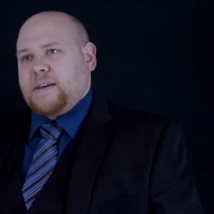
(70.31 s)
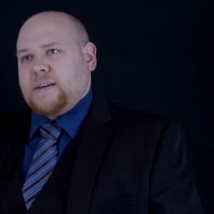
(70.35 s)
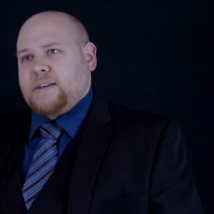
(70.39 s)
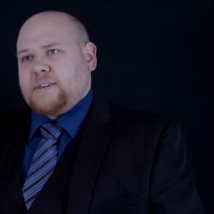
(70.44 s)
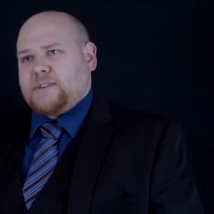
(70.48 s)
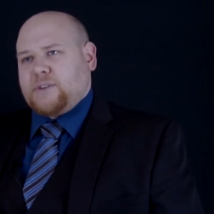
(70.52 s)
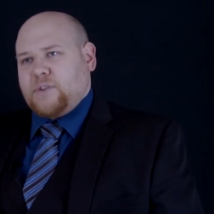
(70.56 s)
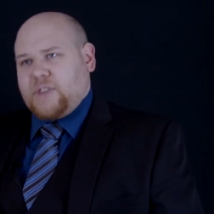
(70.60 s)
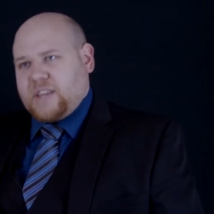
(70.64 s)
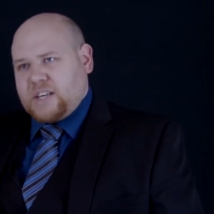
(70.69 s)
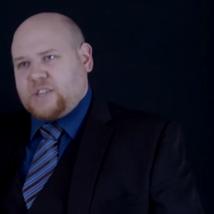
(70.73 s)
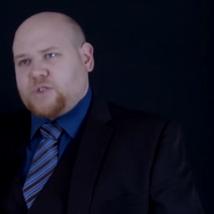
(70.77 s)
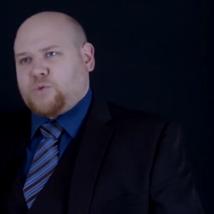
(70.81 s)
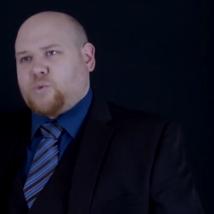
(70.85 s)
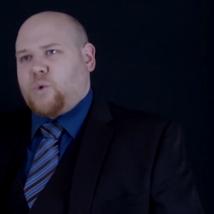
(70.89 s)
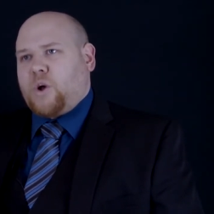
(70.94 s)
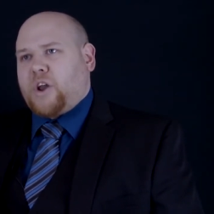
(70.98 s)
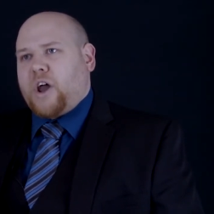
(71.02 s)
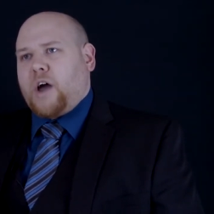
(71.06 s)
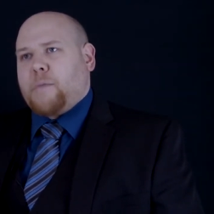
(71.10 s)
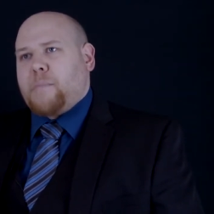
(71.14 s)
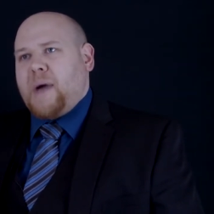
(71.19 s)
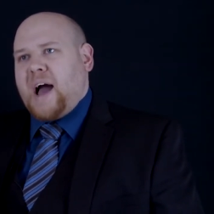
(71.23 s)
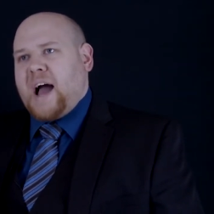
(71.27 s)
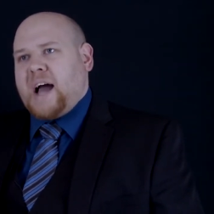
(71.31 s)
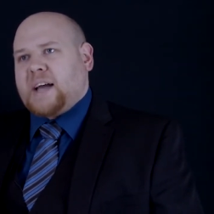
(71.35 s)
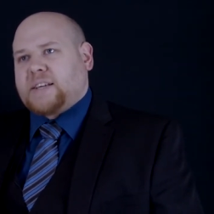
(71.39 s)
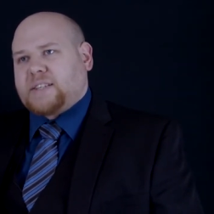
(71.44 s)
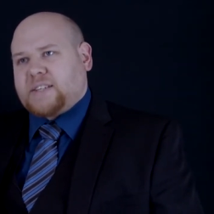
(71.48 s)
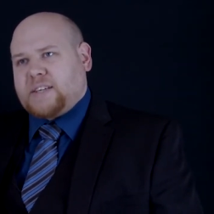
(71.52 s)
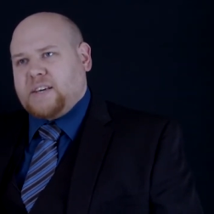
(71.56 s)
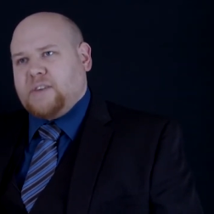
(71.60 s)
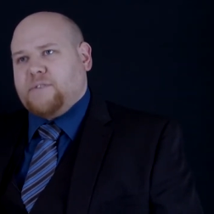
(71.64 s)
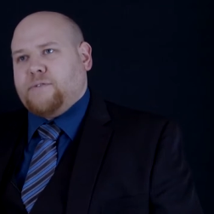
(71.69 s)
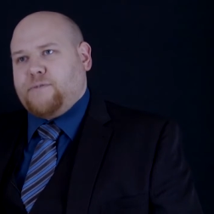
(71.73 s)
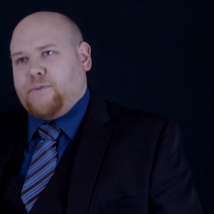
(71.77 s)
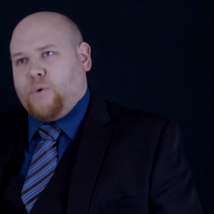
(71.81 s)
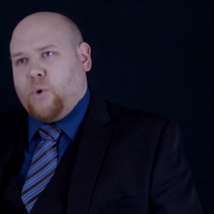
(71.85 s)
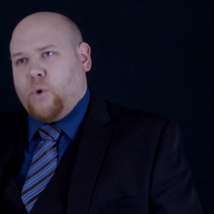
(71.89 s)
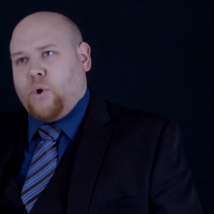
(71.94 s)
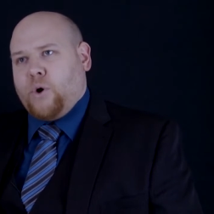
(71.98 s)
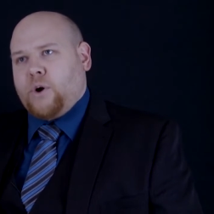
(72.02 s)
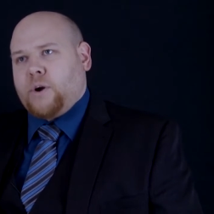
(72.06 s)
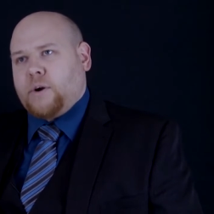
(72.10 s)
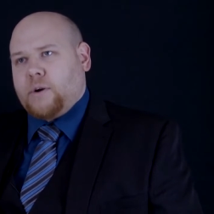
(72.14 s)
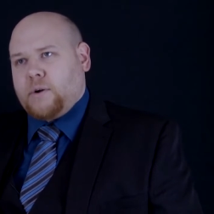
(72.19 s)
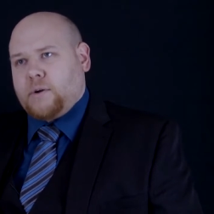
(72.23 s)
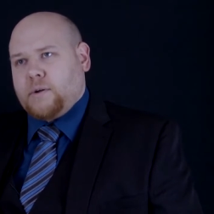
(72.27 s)
So this is what I'm asking
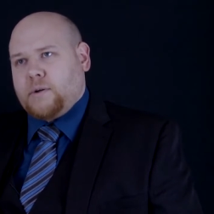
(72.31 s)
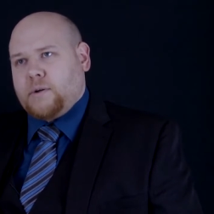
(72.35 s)
for.